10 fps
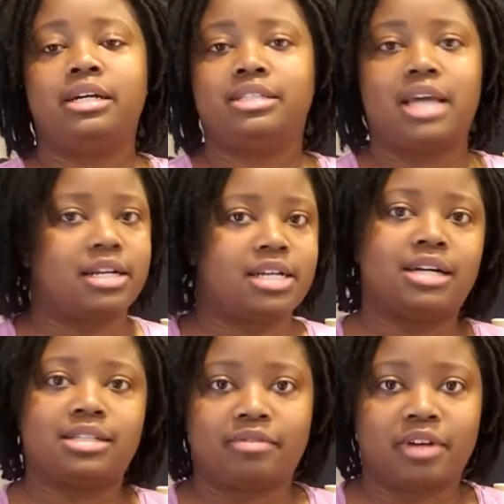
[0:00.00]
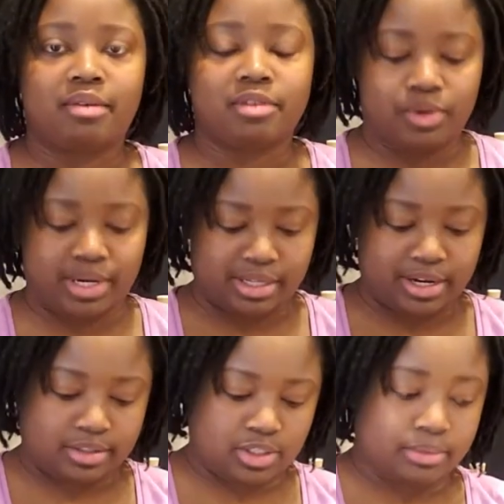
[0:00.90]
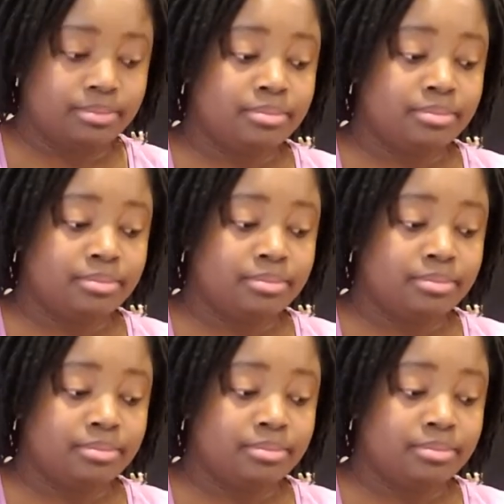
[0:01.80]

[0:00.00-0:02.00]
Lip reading: sanitize after every transaction.